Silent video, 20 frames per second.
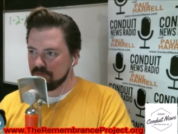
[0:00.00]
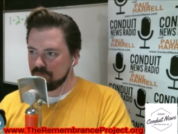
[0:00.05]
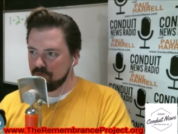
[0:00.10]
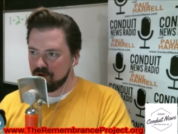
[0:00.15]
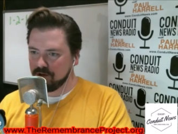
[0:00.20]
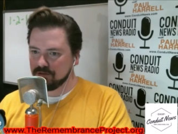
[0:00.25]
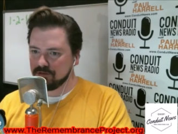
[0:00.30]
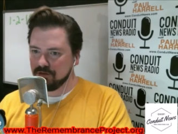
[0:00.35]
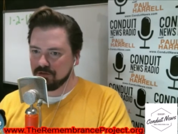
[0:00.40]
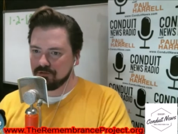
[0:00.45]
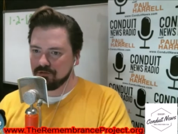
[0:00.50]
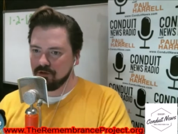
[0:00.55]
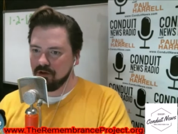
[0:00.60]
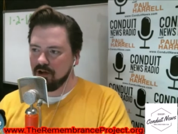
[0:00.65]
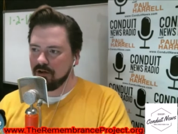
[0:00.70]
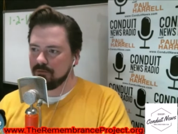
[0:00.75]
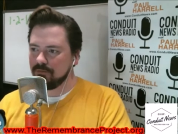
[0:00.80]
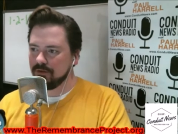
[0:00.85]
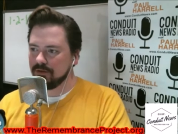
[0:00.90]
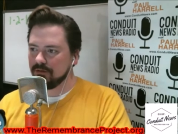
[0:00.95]
President
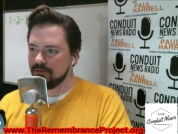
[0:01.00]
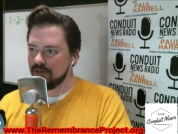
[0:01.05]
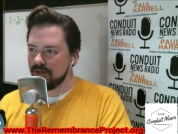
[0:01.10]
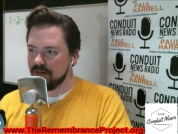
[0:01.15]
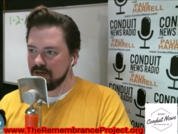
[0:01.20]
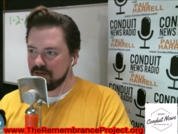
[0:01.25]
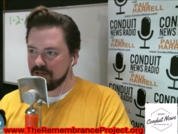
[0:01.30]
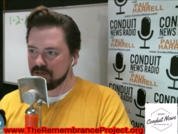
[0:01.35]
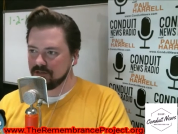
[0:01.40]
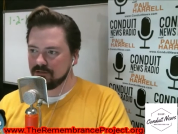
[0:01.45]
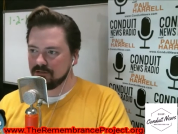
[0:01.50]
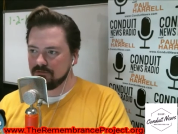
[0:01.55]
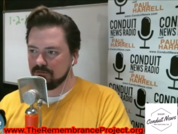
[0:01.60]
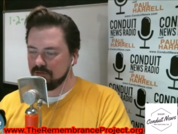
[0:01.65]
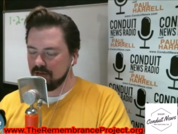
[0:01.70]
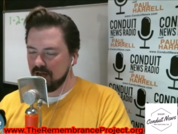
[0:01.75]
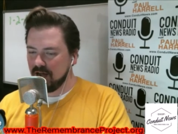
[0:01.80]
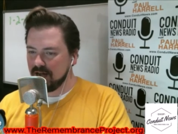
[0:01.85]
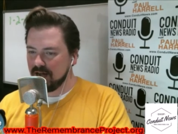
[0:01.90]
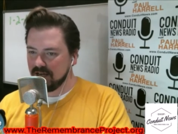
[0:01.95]
Trump and his
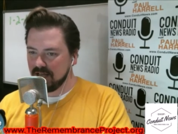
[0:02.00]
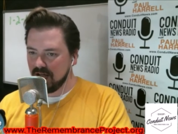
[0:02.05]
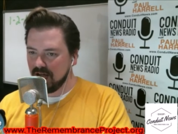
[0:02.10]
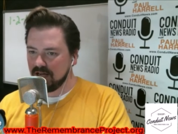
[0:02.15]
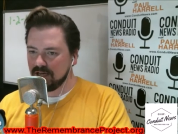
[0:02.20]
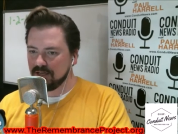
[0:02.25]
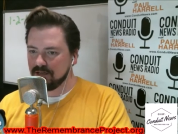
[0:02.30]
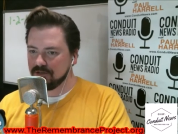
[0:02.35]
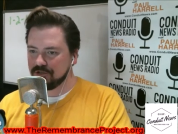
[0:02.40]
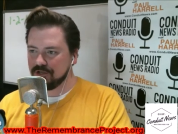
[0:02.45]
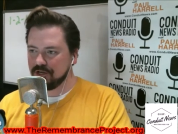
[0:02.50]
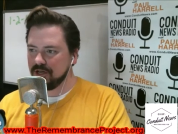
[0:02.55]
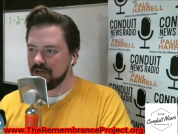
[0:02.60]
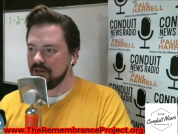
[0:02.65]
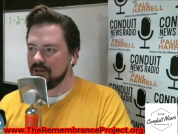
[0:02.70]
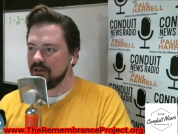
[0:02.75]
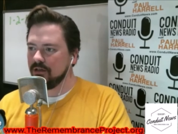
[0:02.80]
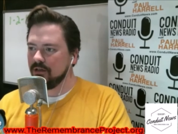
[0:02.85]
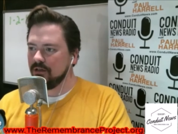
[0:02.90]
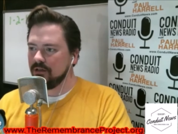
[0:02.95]

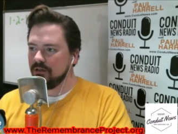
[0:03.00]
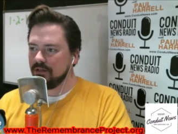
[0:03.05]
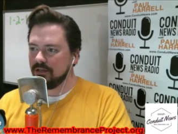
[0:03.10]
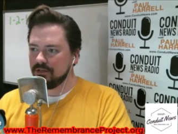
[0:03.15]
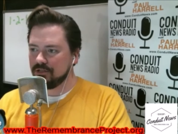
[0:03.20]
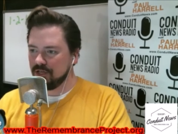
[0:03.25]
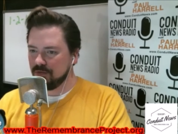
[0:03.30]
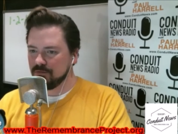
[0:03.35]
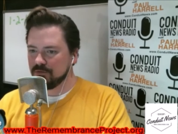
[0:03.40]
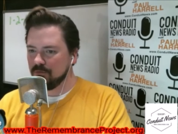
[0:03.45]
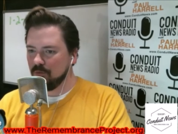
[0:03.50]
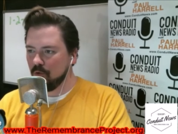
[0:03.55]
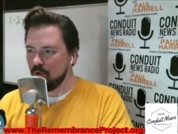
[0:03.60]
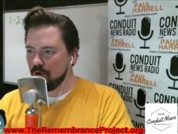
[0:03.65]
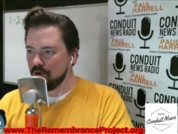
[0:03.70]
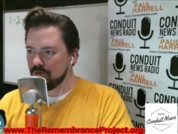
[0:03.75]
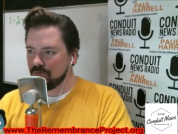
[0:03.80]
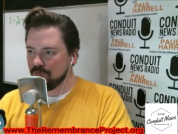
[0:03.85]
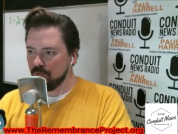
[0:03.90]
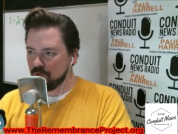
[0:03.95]
ideology. It seems
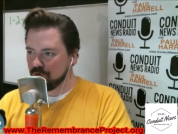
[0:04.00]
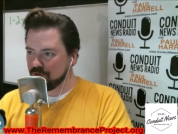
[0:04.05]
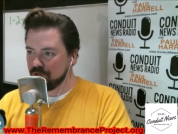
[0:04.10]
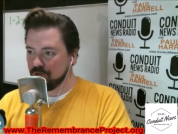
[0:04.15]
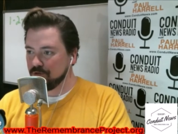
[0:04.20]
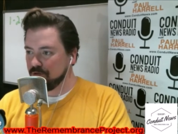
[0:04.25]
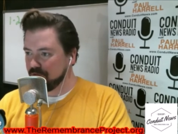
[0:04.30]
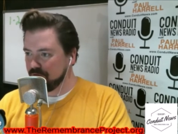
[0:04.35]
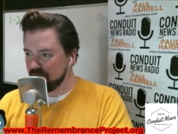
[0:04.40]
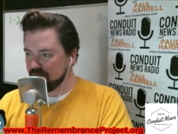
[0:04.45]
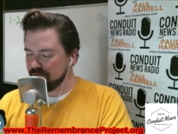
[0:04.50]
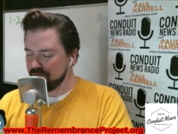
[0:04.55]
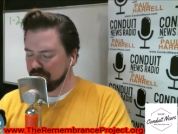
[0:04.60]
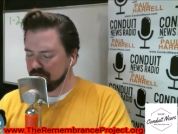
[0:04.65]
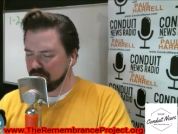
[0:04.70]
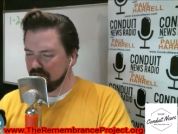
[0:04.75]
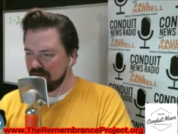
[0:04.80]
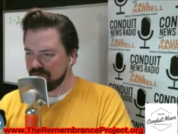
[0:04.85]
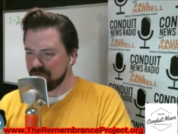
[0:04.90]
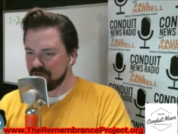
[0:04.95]
more so than the
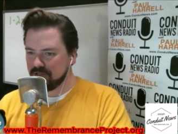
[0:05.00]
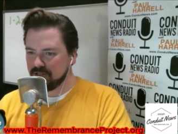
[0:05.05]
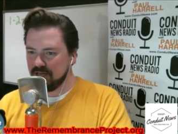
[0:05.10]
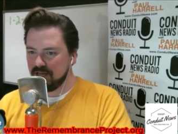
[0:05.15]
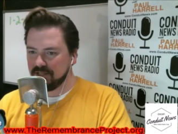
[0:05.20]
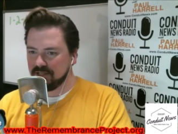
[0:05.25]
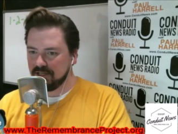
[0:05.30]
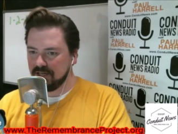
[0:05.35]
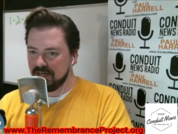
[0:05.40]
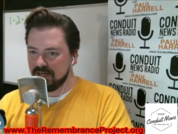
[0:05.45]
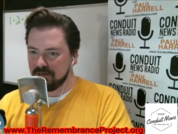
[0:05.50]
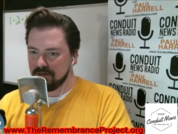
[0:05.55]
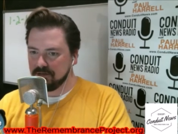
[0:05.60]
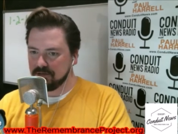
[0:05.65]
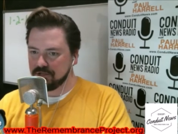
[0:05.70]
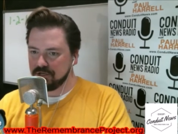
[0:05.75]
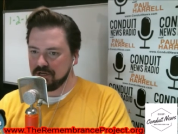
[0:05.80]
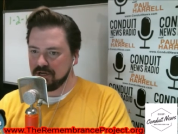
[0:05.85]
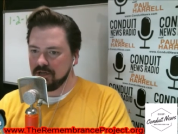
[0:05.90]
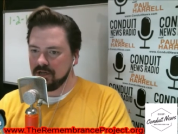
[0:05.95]
leftist
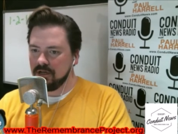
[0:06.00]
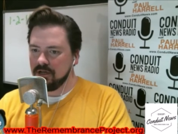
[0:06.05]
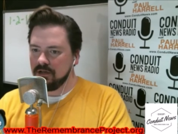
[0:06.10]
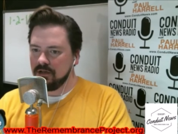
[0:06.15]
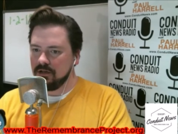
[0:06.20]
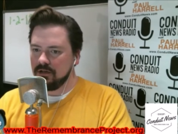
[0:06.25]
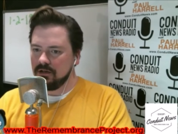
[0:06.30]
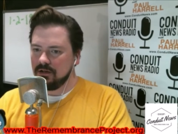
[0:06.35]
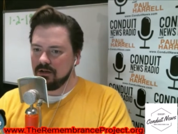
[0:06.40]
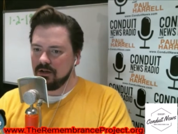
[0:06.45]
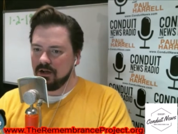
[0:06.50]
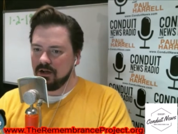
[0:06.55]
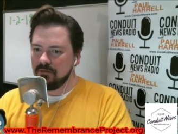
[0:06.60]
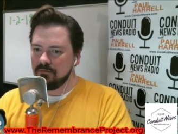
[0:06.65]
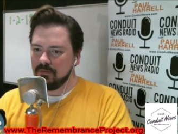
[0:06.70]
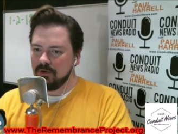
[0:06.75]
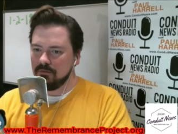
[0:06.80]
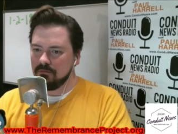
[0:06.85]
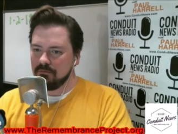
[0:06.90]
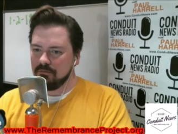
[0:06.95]
ideology.
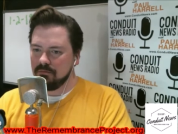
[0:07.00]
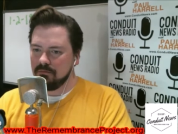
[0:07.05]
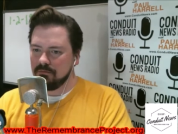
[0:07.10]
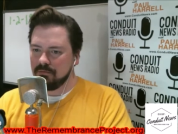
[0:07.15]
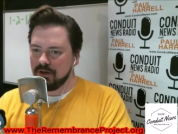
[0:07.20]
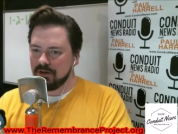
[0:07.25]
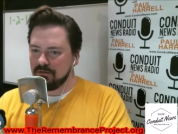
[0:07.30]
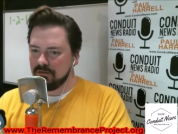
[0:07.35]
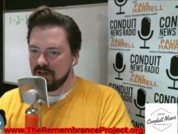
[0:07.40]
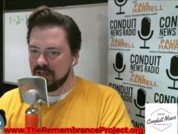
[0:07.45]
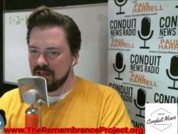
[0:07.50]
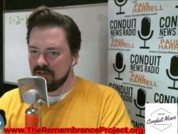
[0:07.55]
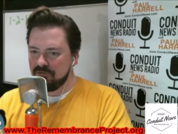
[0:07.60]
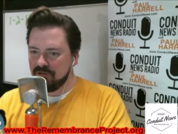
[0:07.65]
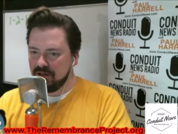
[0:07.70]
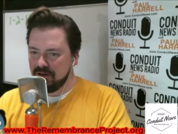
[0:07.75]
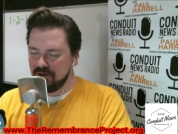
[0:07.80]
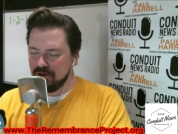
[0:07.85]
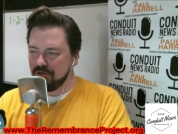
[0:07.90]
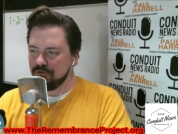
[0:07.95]
But if
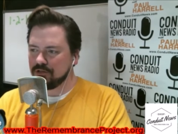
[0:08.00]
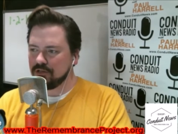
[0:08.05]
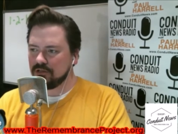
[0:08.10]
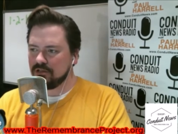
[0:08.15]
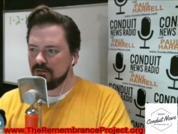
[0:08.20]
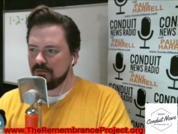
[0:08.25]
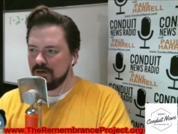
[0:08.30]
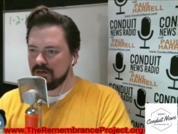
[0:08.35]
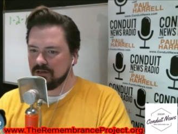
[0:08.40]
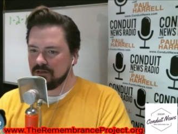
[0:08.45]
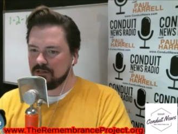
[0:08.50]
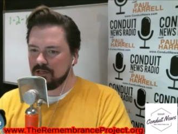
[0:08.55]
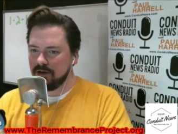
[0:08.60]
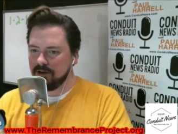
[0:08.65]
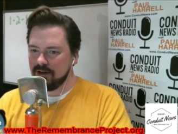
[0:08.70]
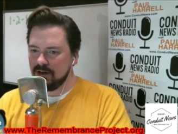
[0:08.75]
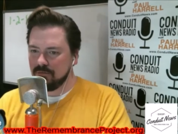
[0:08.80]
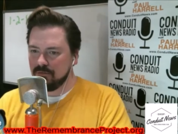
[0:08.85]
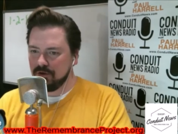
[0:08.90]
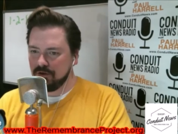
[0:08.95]
he uses the
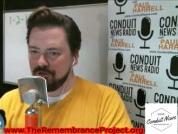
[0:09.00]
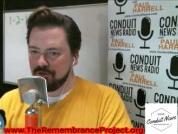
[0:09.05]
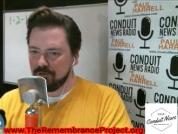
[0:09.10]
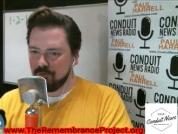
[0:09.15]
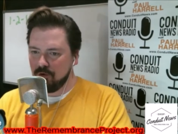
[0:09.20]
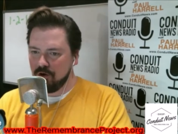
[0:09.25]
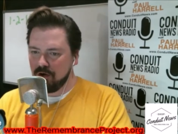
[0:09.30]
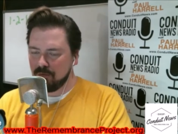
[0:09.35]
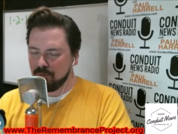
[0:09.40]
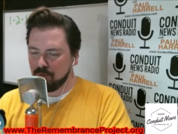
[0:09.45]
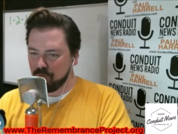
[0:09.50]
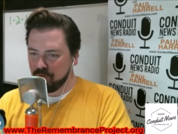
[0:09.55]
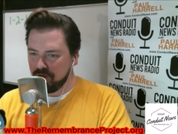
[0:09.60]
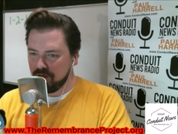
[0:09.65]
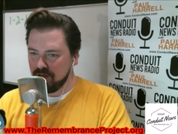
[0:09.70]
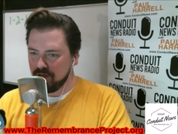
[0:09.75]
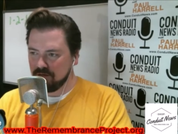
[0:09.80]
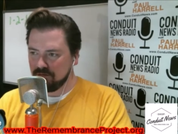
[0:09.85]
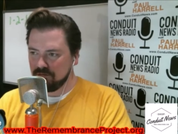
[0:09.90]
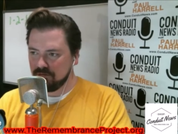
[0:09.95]
military to build the wall,
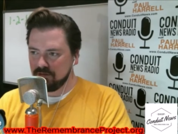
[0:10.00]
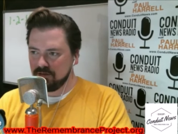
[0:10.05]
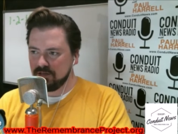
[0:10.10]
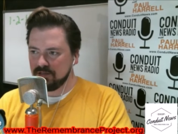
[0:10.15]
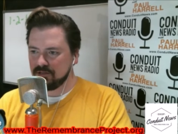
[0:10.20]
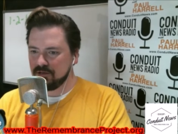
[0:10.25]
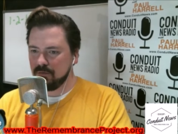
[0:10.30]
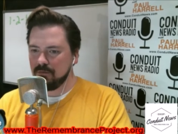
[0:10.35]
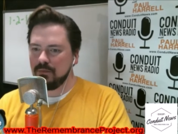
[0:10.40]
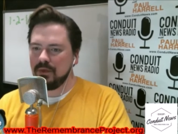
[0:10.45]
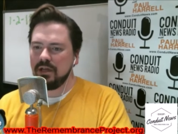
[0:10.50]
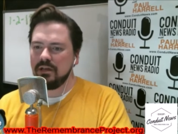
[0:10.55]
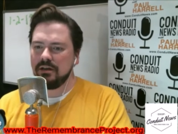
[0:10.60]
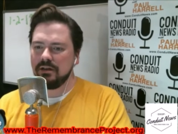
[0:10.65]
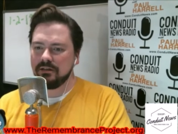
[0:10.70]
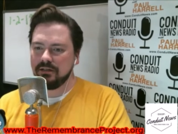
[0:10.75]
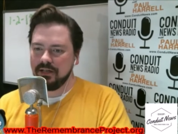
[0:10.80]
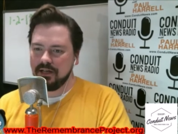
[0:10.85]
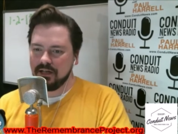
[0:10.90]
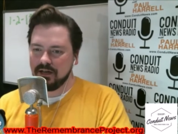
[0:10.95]
Maria, it's
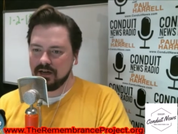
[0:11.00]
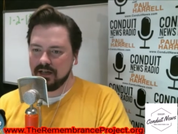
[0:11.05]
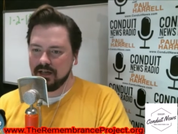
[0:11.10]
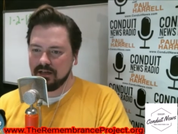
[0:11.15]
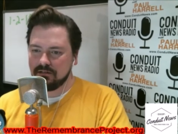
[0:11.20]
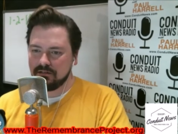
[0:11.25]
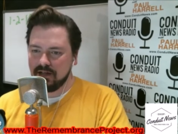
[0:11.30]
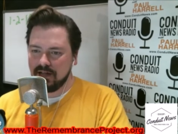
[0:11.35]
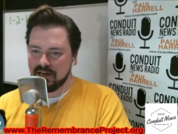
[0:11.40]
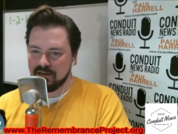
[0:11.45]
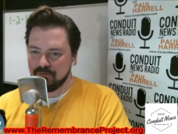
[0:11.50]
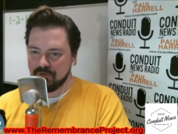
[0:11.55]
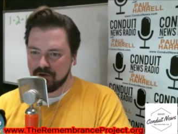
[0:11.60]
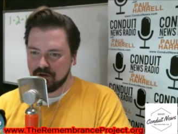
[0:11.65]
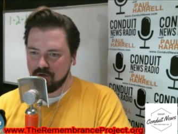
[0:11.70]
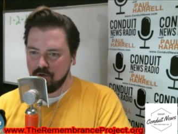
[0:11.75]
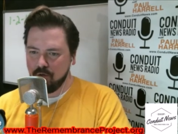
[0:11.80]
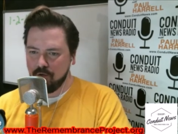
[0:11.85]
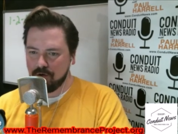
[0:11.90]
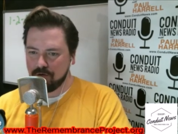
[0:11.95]
immediately going to get tied up in
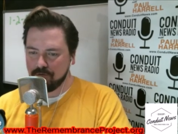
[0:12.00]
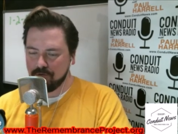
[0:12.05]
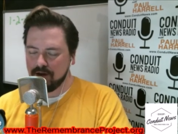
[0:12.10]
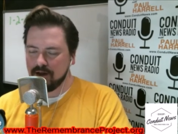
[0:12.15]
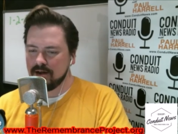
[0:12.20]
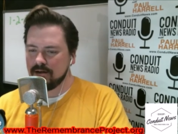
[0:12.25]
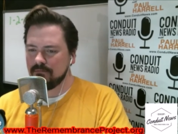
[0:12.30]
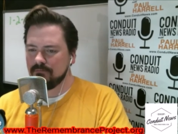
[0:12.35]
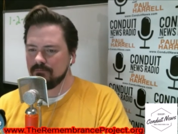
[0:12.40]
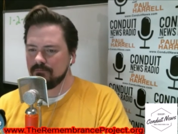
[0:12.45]
court, right?